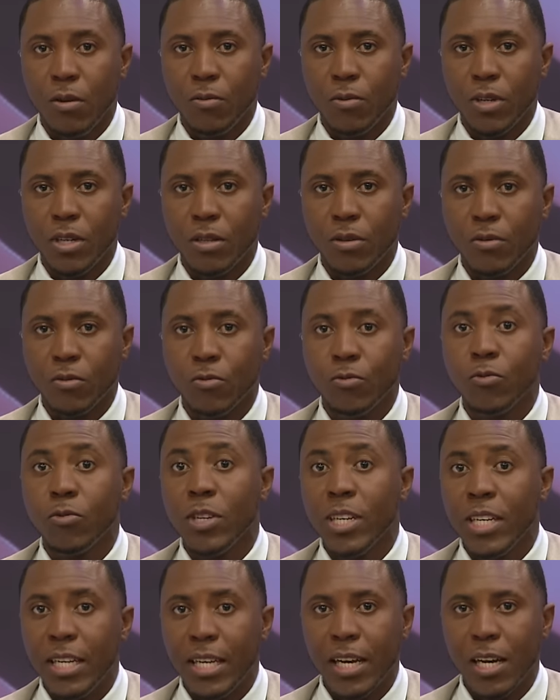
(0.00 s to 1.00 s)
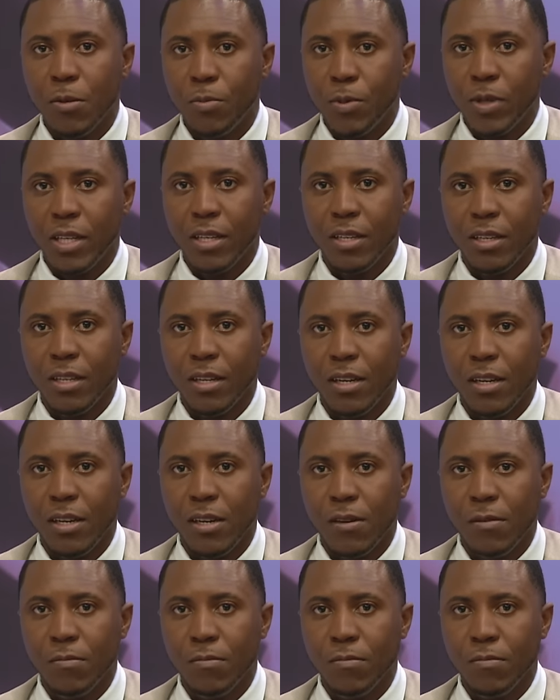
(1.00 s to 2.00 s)
we're really happy
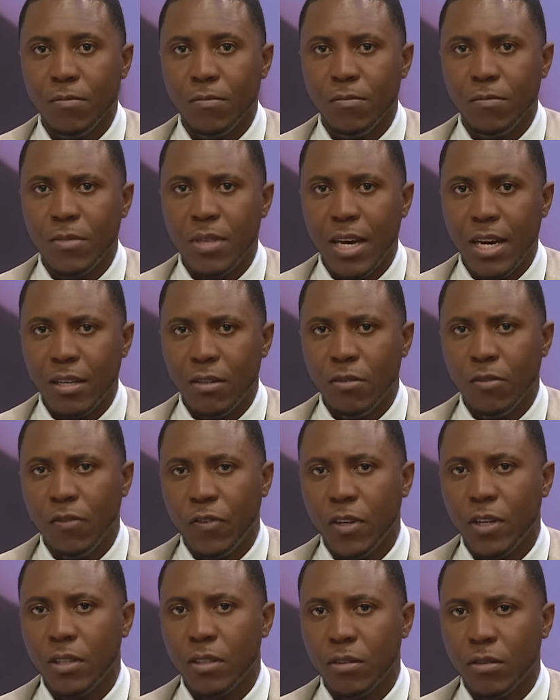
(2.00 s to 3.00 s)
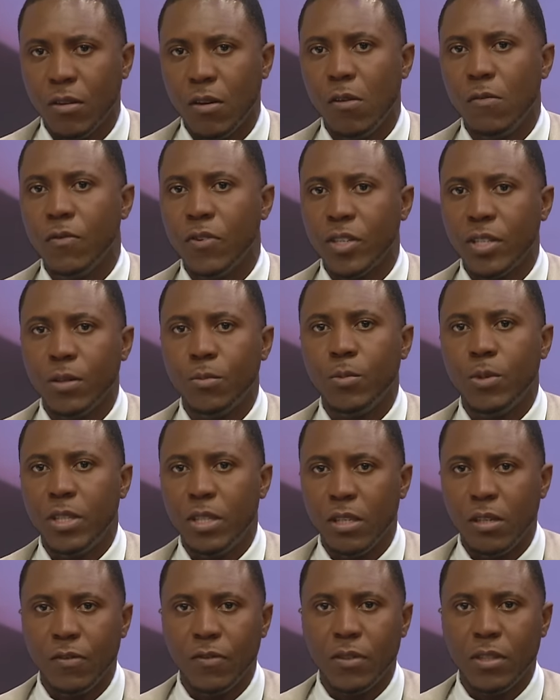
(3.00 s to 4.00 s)
um, that you felt comfortable
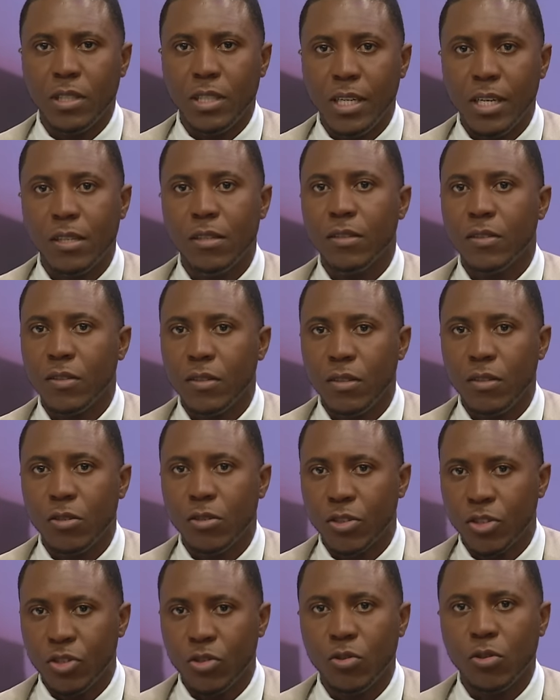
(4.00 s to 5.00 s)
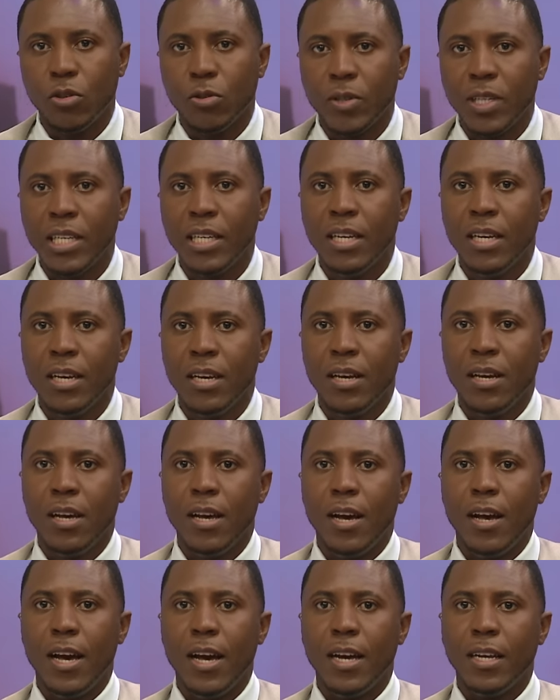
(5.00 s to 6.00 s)
enough to tell us your story
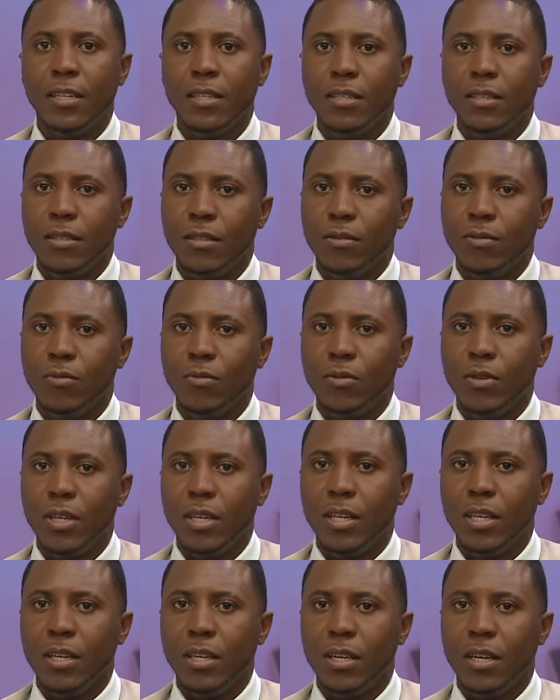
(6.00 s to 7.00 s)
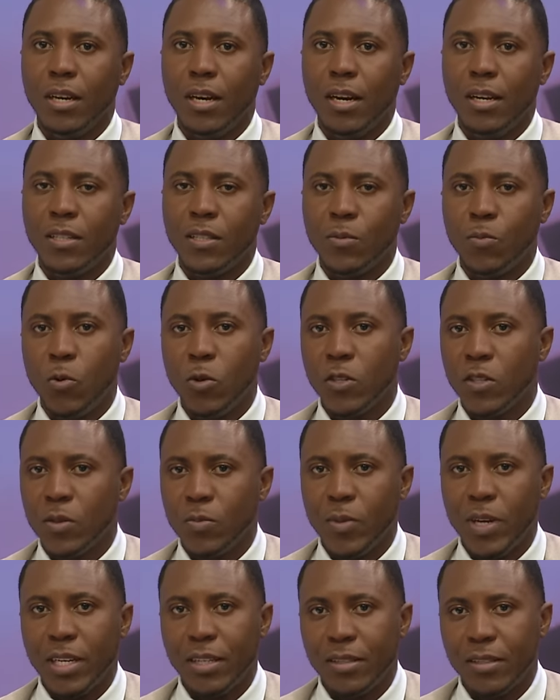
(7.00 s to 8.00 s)
and at
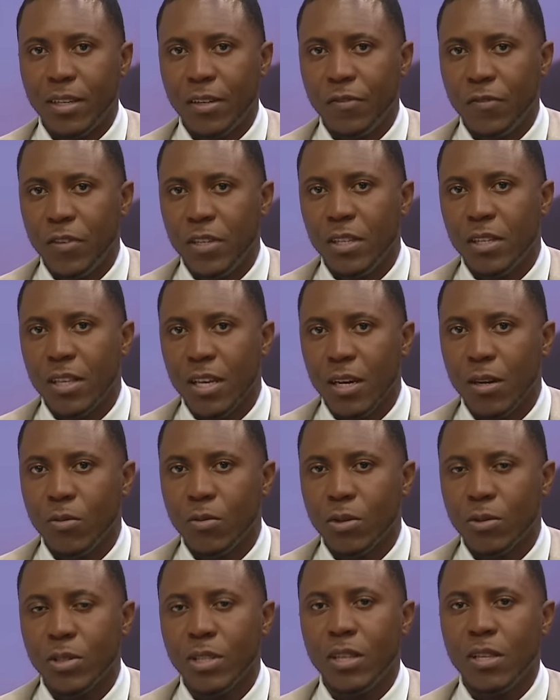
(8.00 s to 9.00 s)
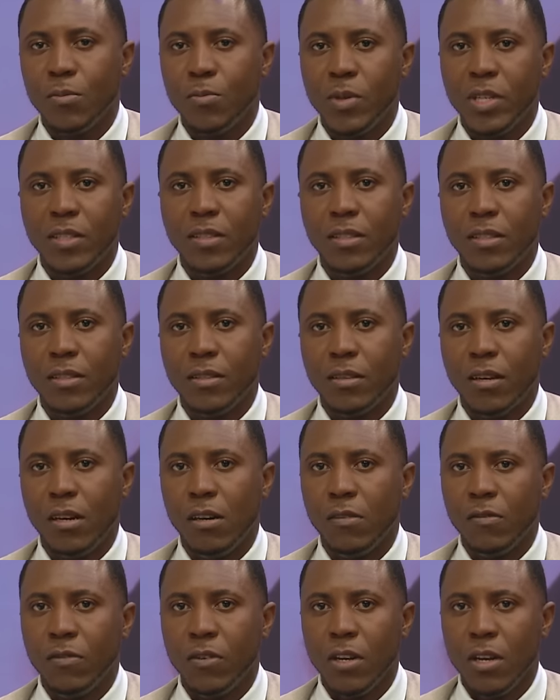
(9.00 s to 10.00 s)
Sportsmax, I feel that we're in the business
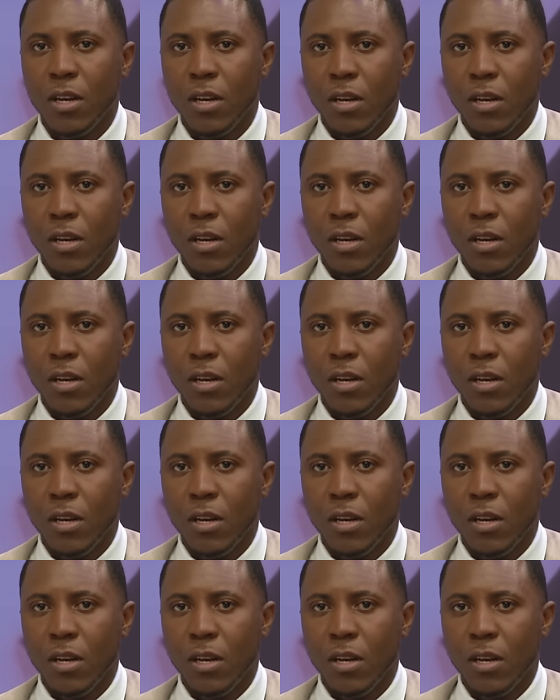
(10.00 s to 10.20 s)
of